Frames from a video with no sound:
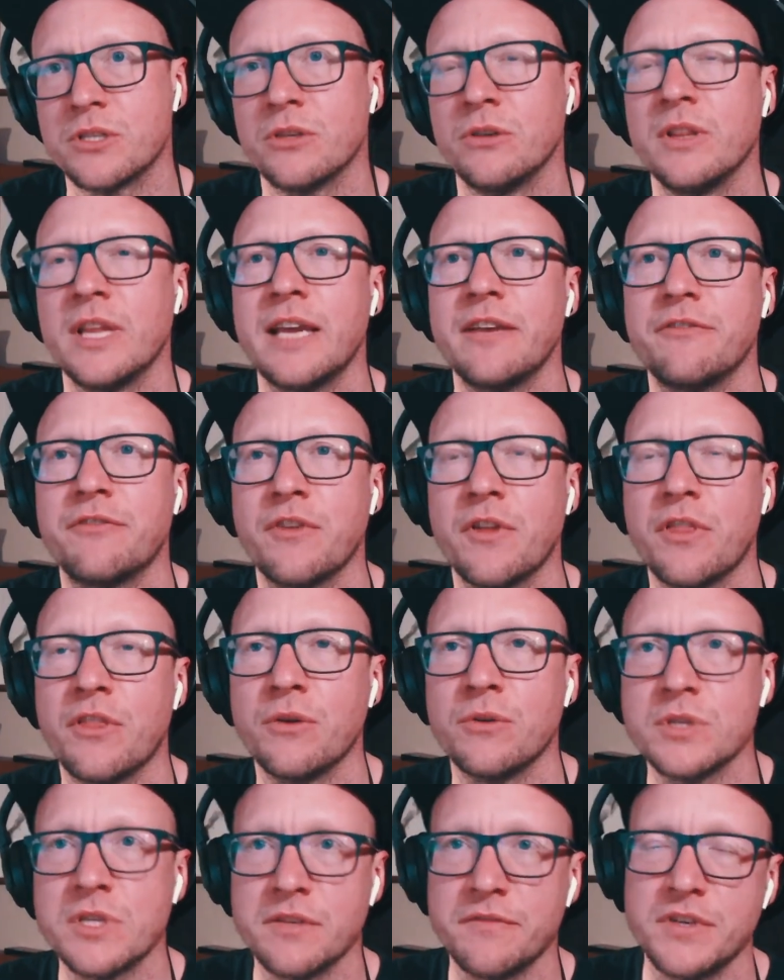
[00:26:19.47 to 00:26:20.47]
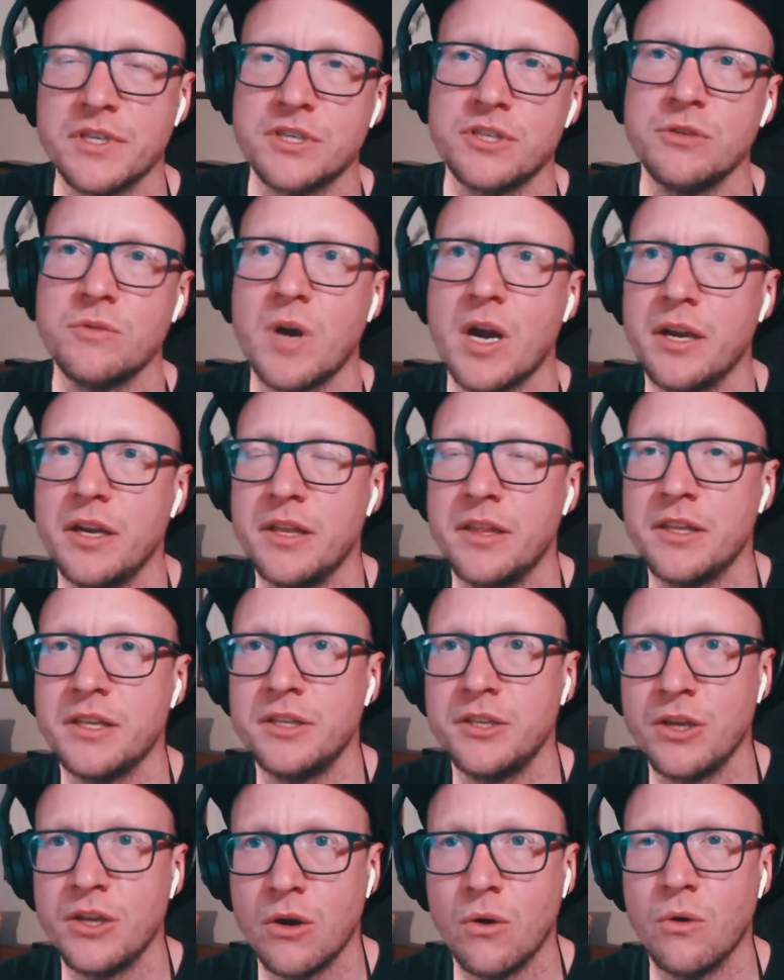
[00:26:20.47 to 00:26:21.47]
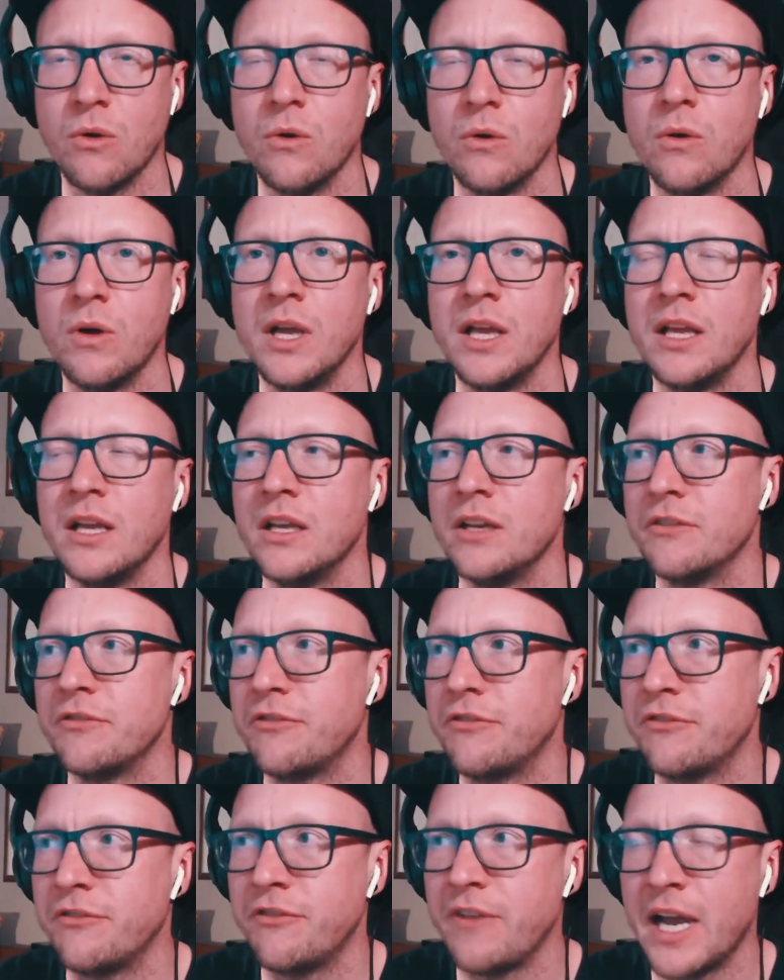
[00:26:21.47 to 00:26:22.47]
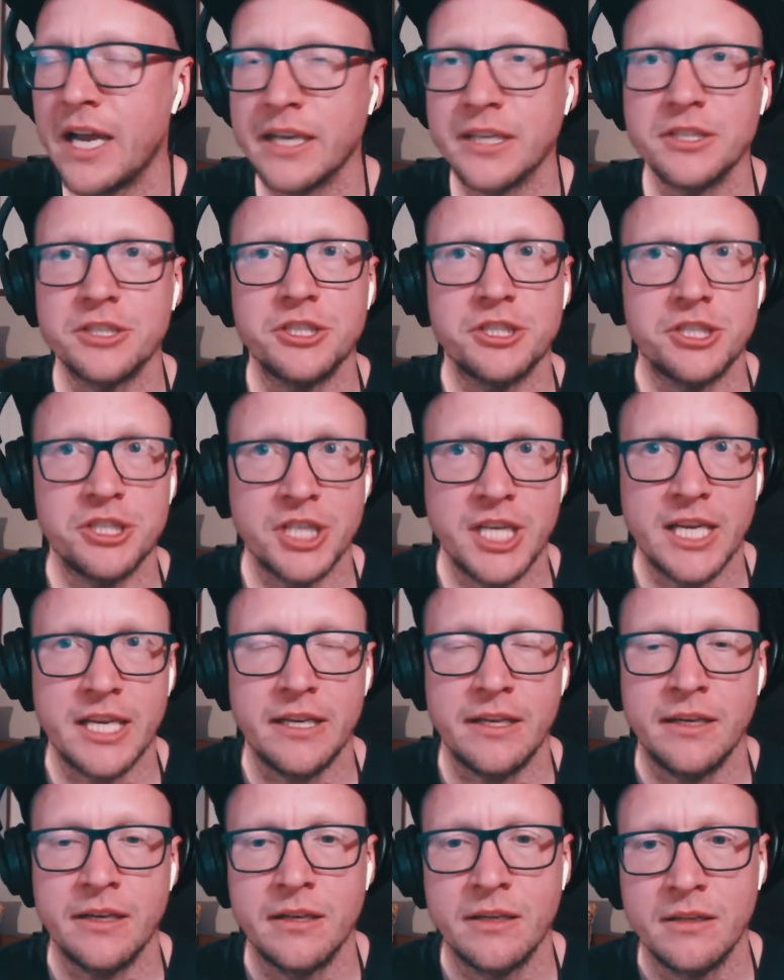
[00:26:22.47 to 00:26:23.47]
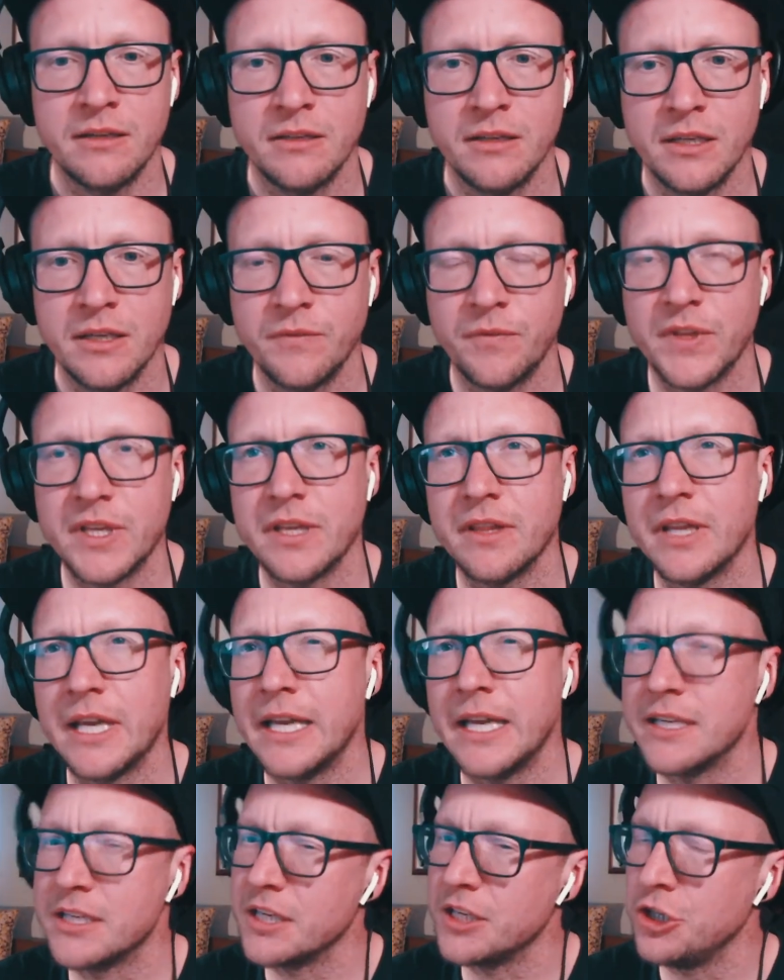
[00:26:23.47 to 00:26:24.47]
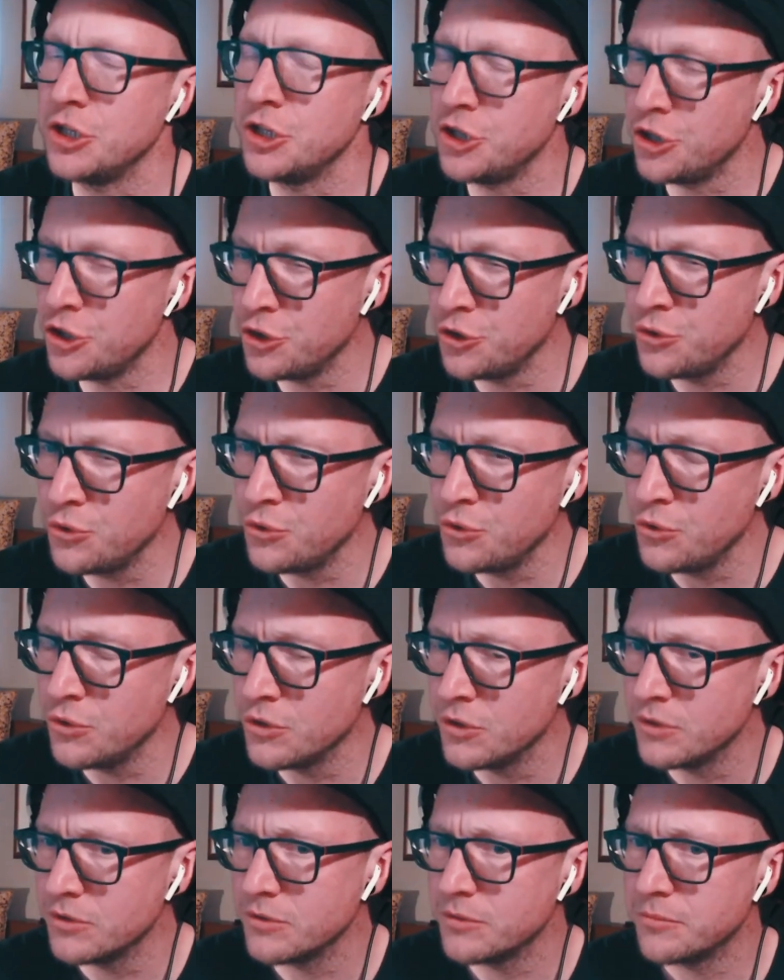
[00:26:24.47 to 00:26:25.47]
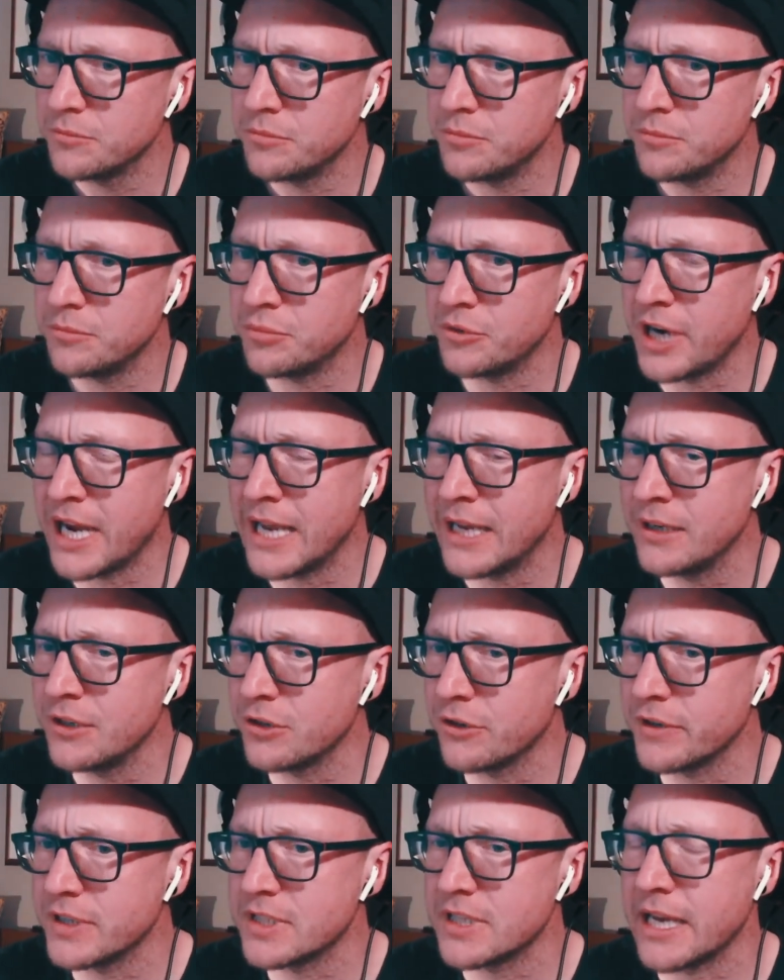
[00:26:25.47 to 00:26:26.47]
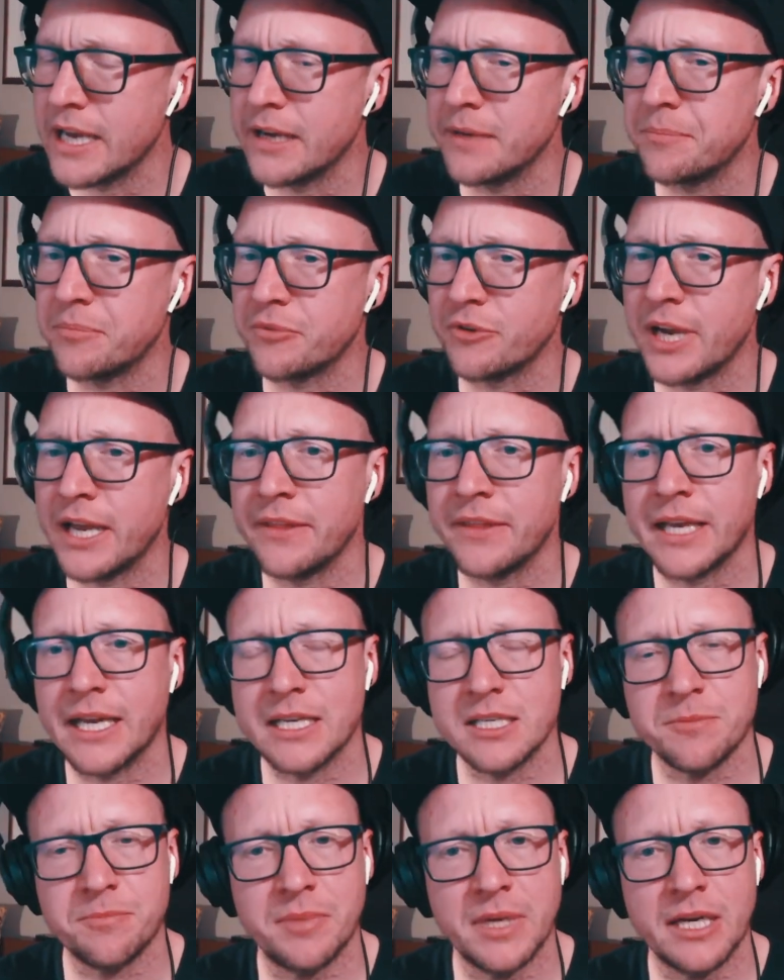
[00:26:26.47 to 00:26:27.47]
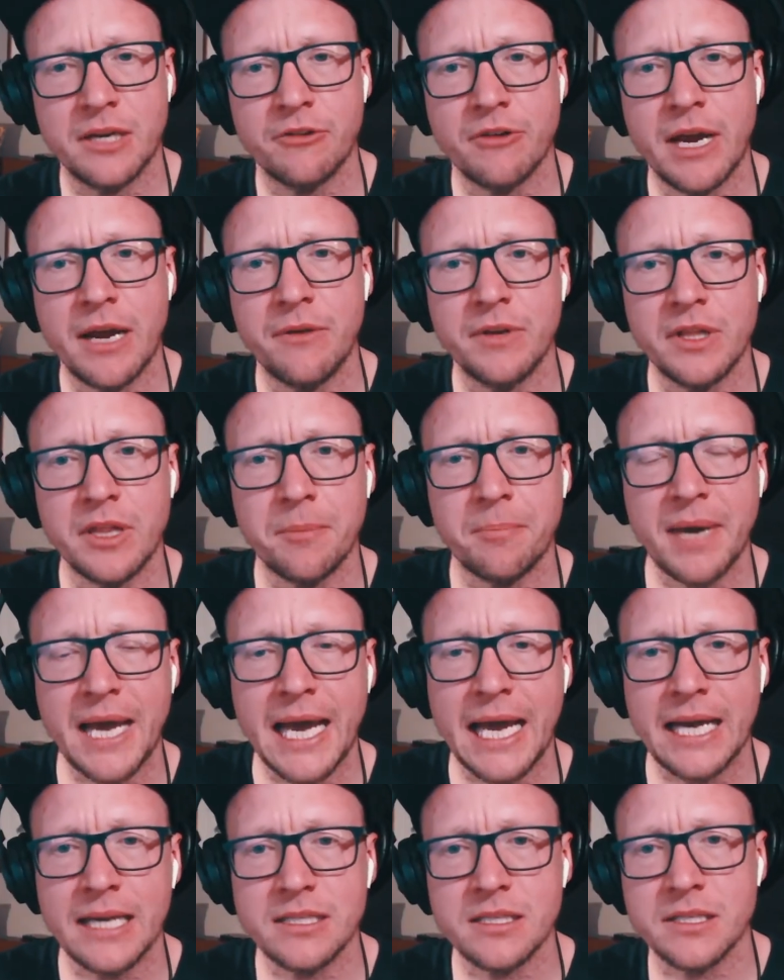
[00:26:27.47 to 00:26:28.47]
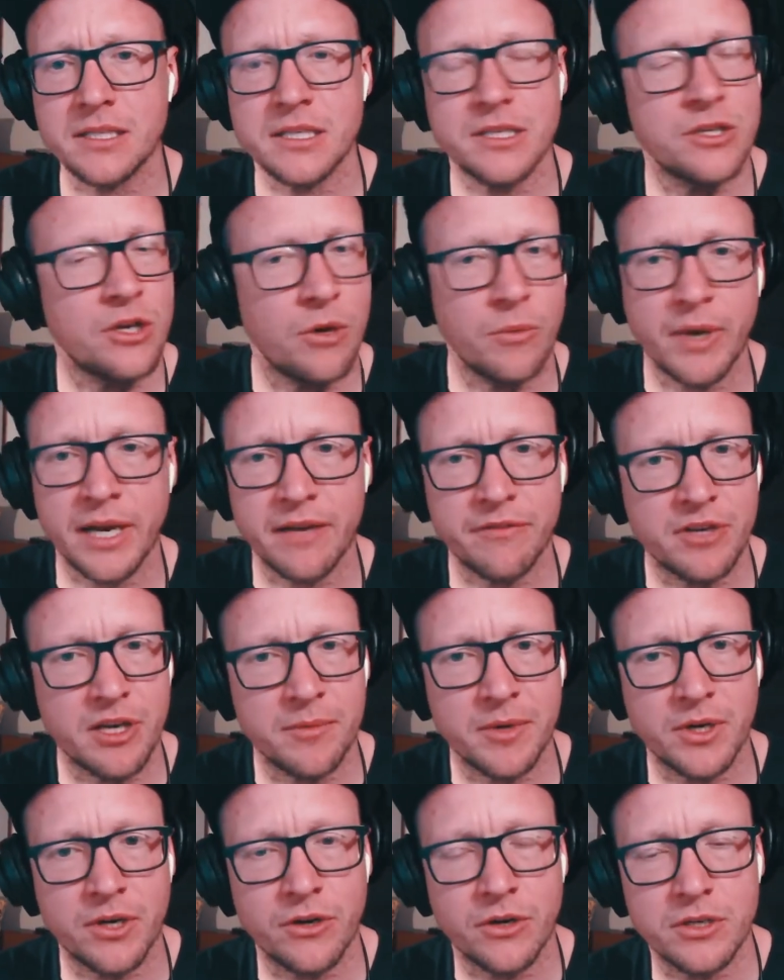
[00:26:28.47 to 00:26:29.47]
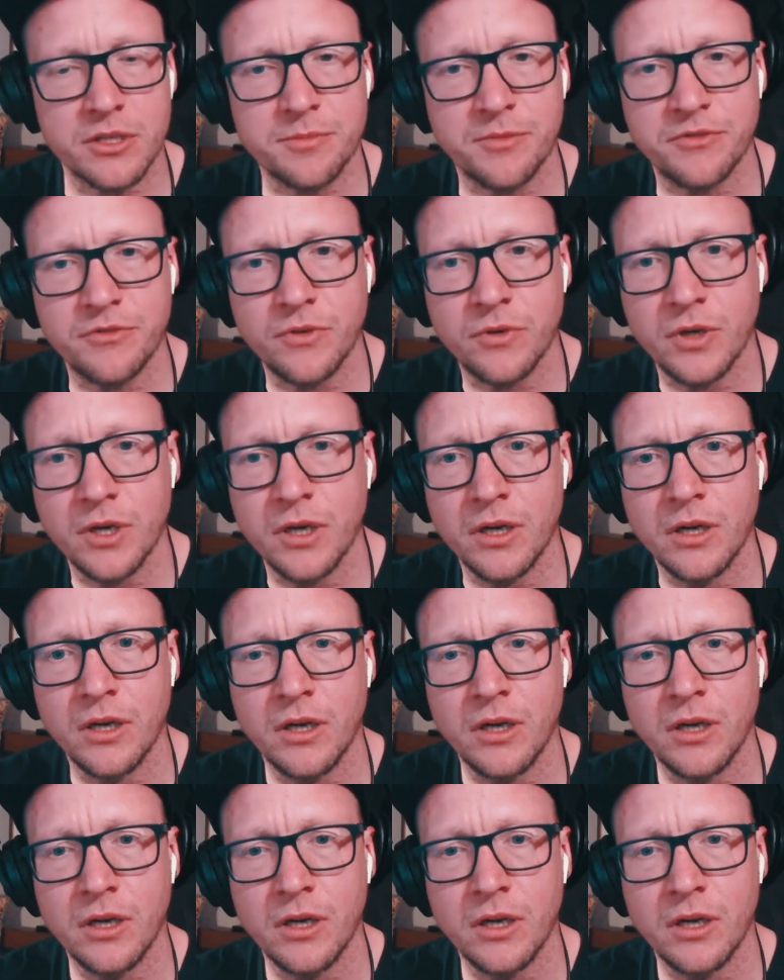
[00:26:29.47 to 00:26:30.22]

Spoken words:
So, like, for those of us who aren't in the know, Fang Xin is a new brand, or is that a brand that has been around in the past? Because it's not one I've come across before.